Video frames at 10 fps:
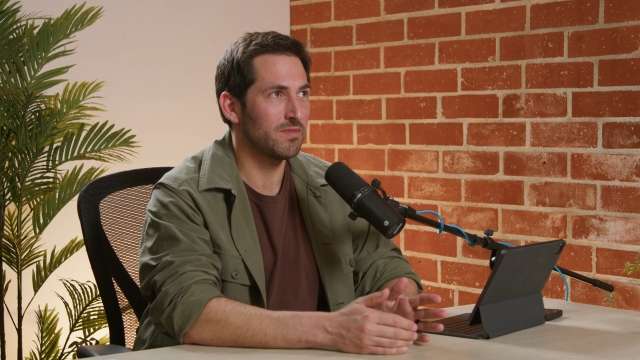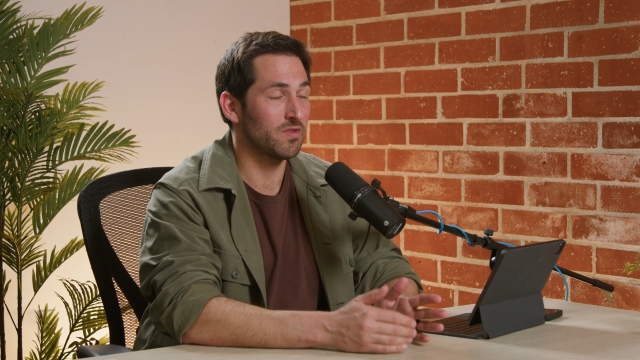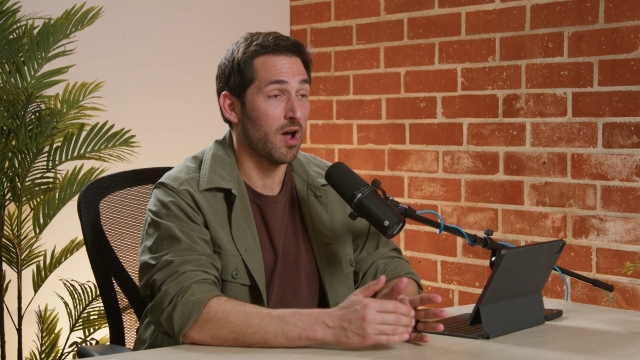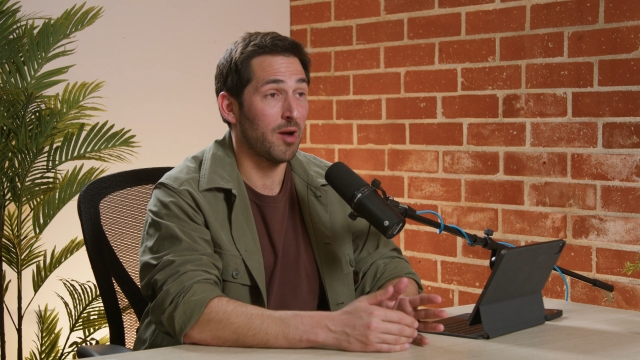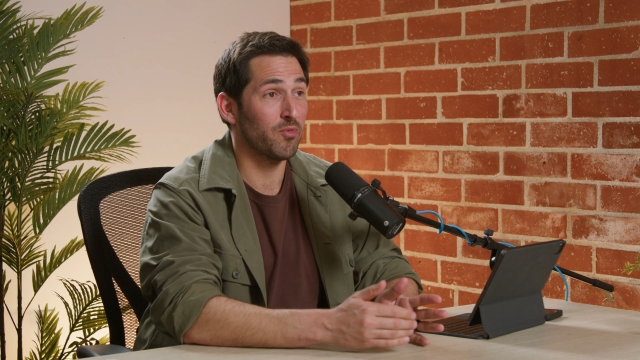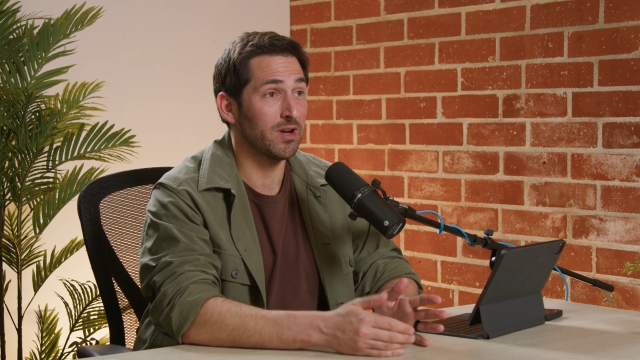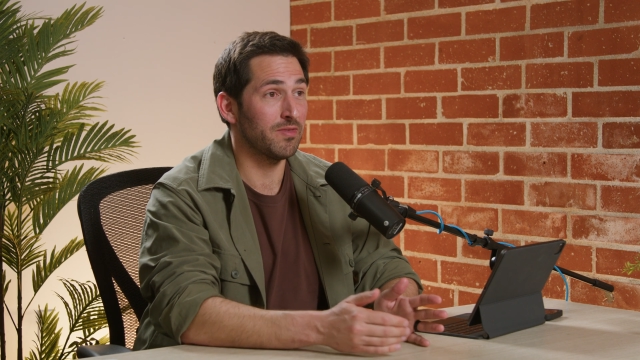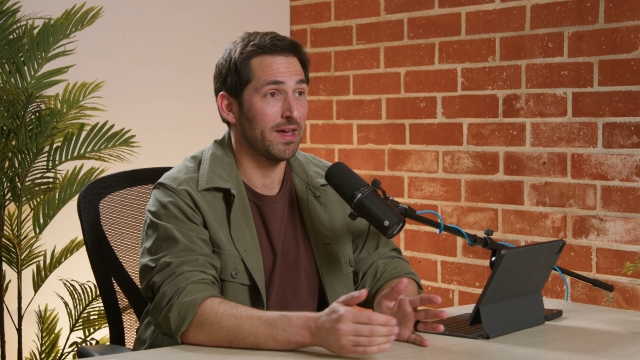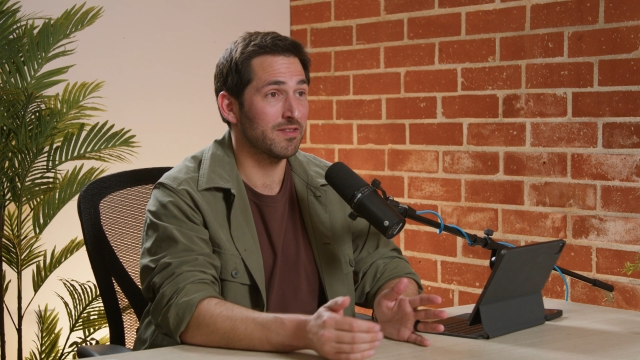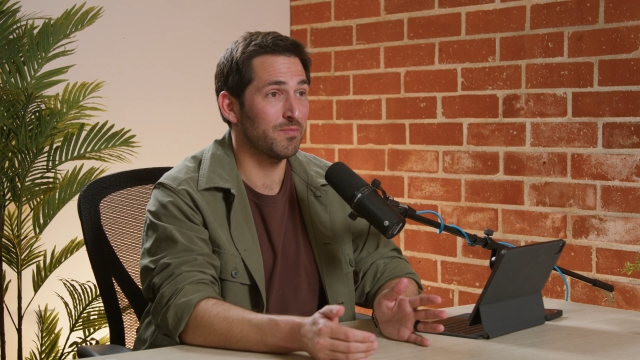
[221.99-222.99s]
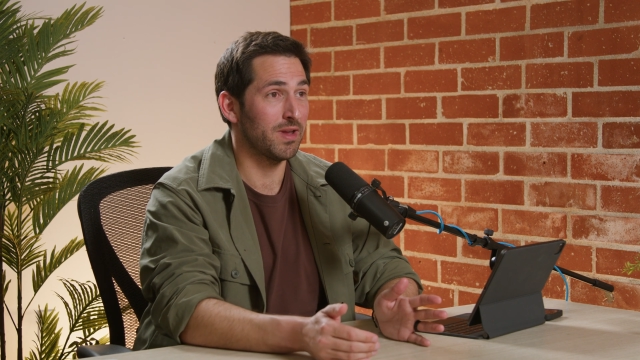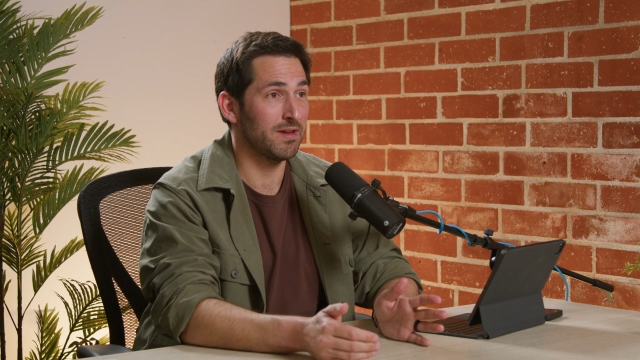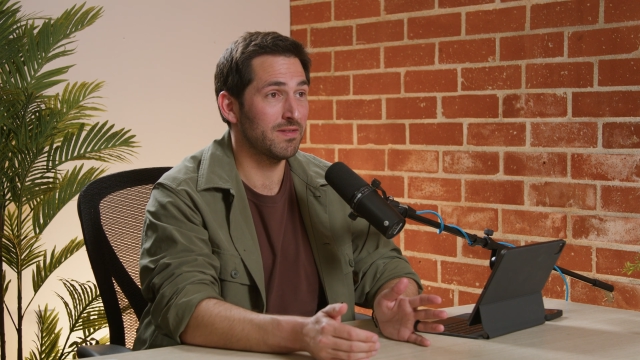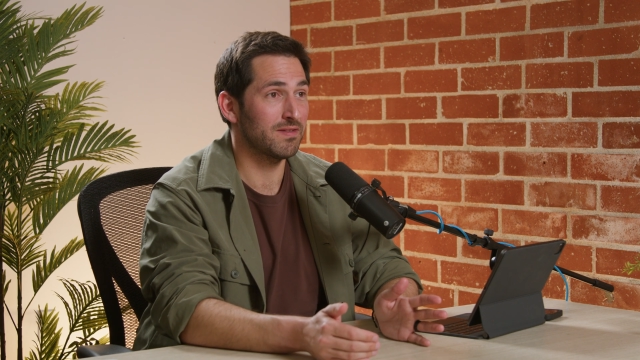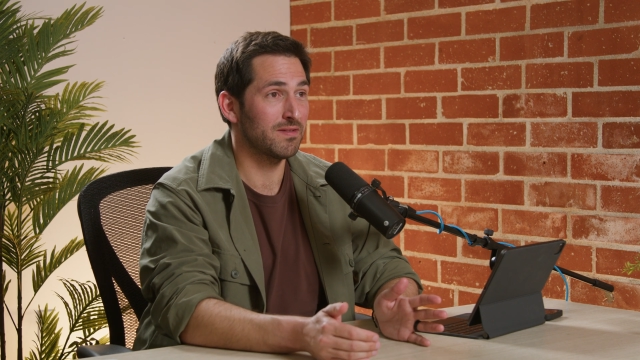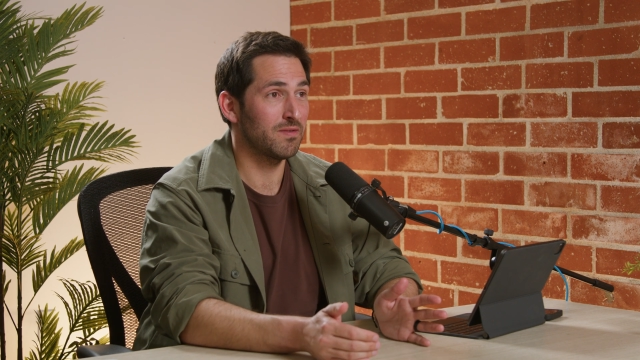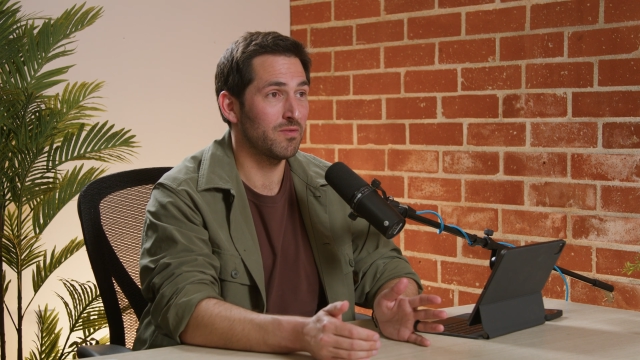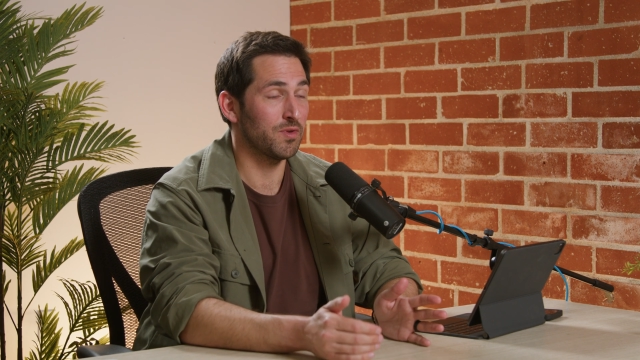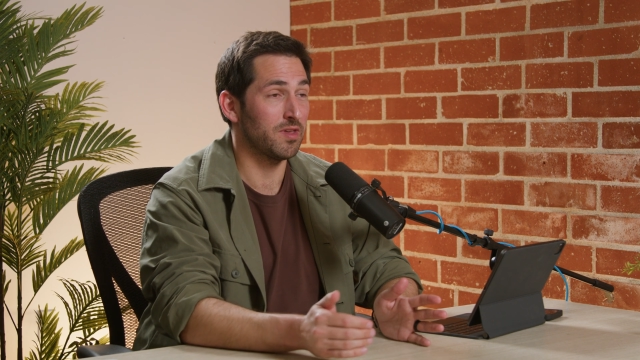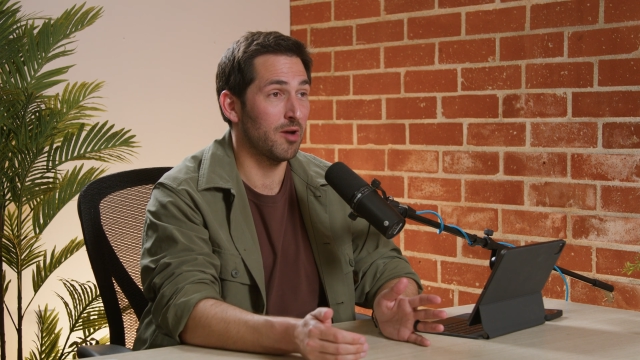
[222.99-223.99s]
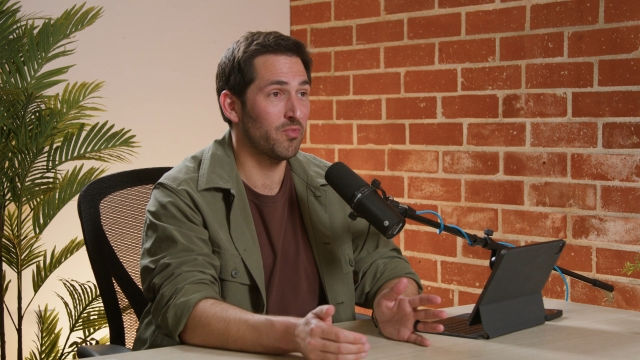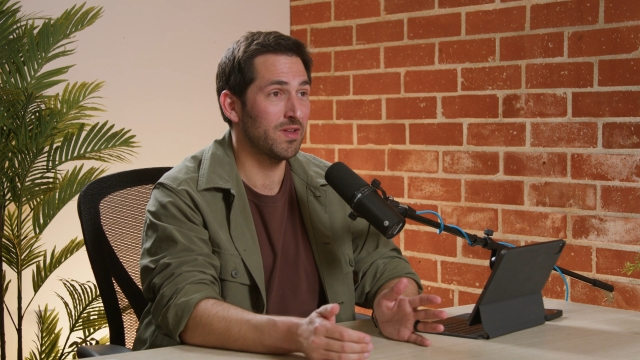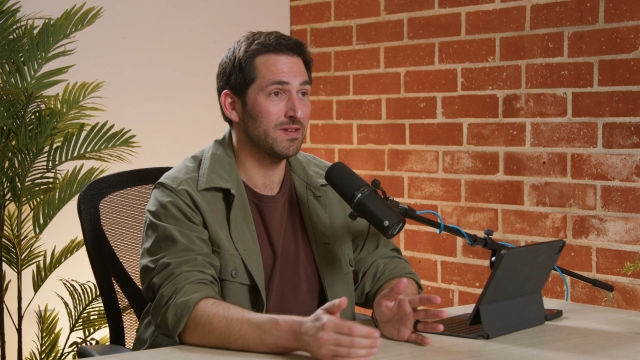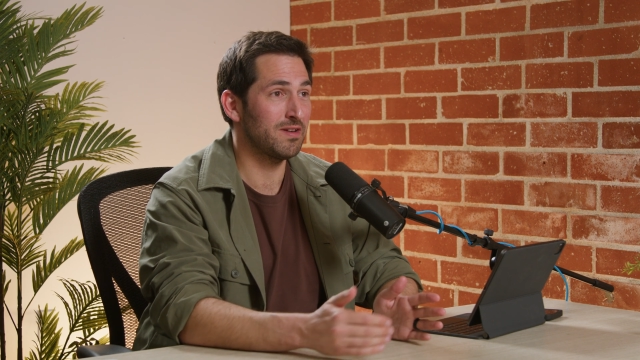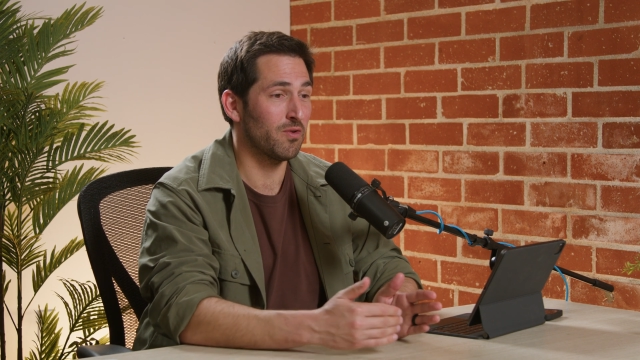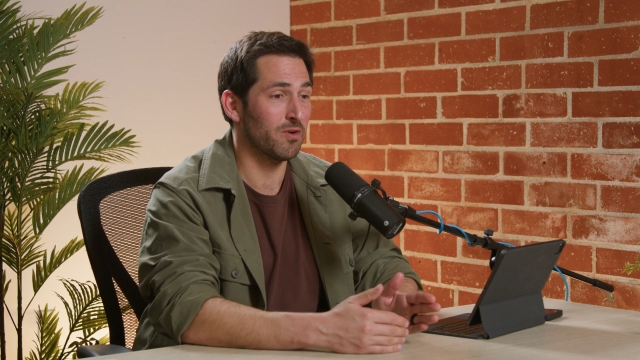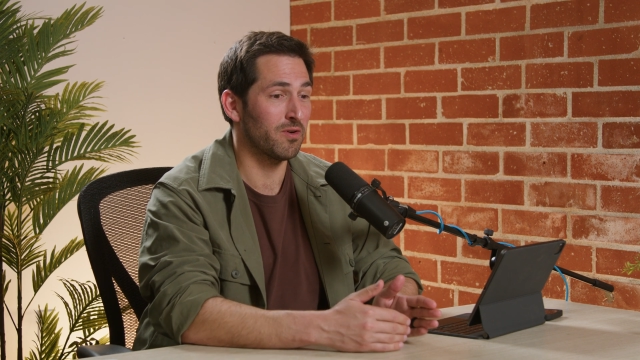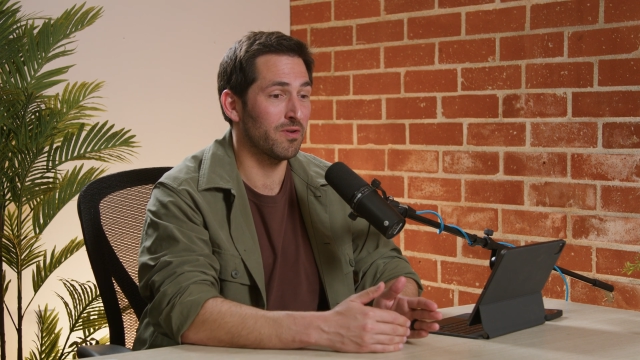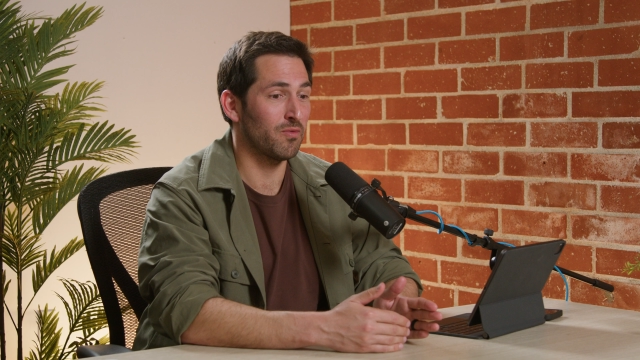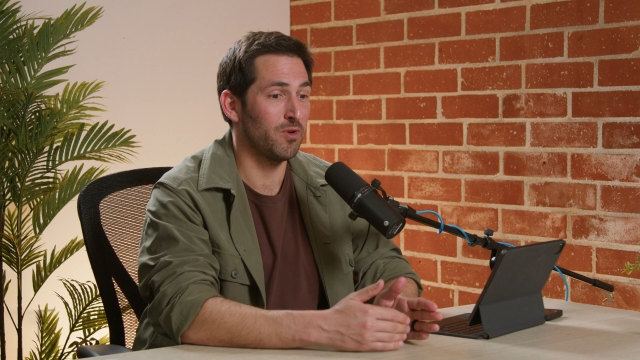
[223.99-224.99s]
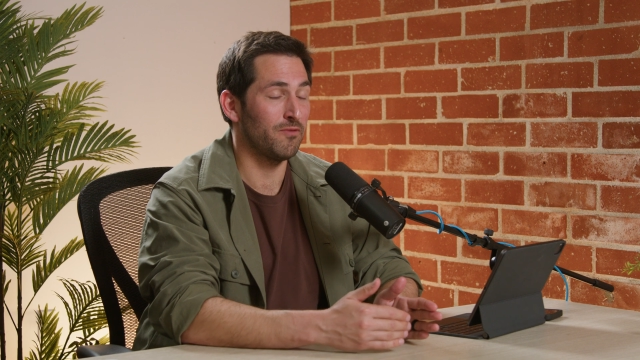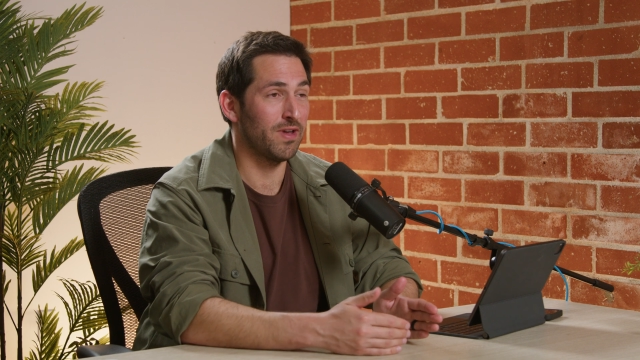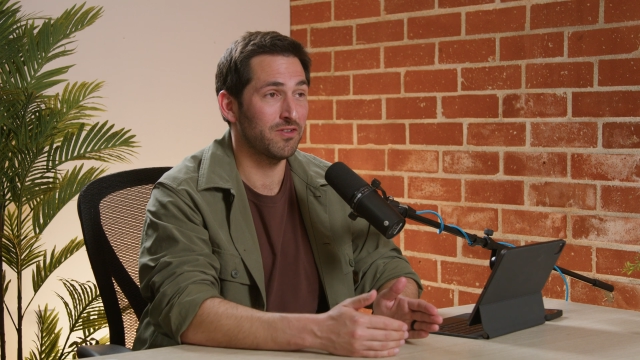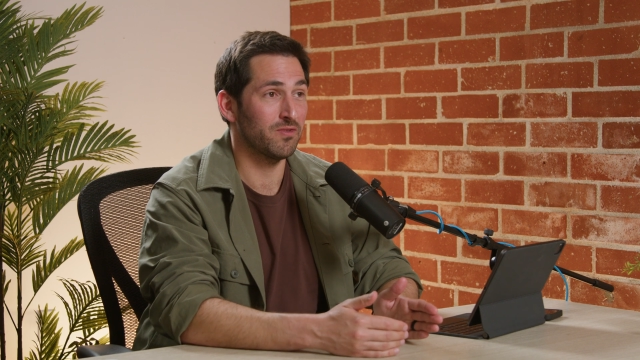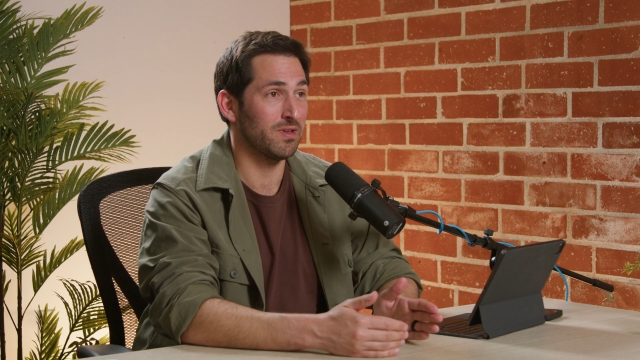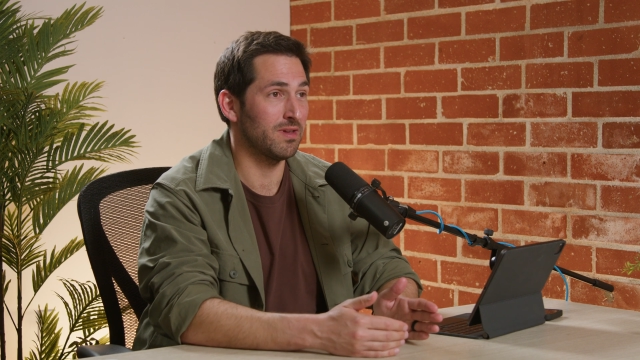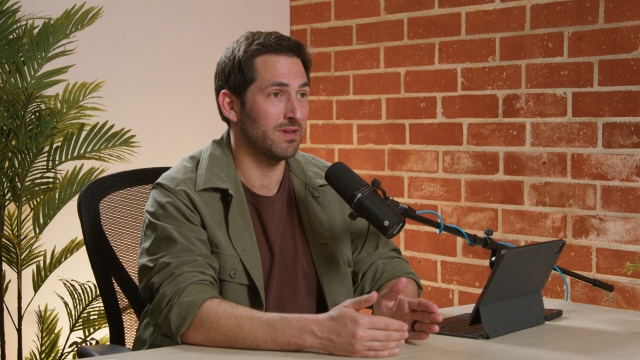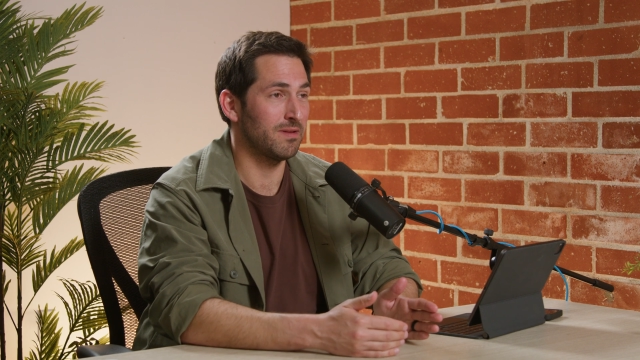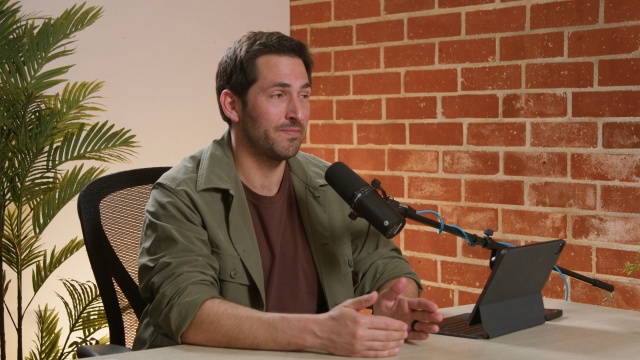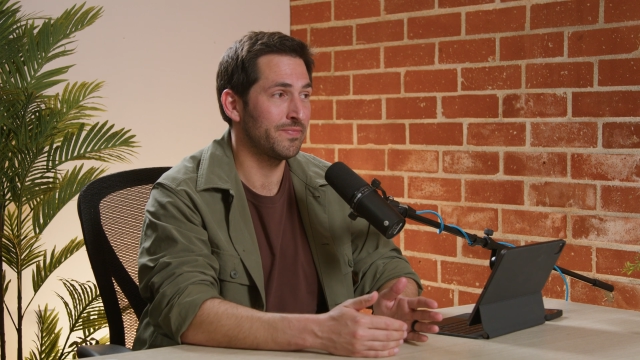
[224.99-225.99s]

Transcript: to operate in that space with the upresing or will eventually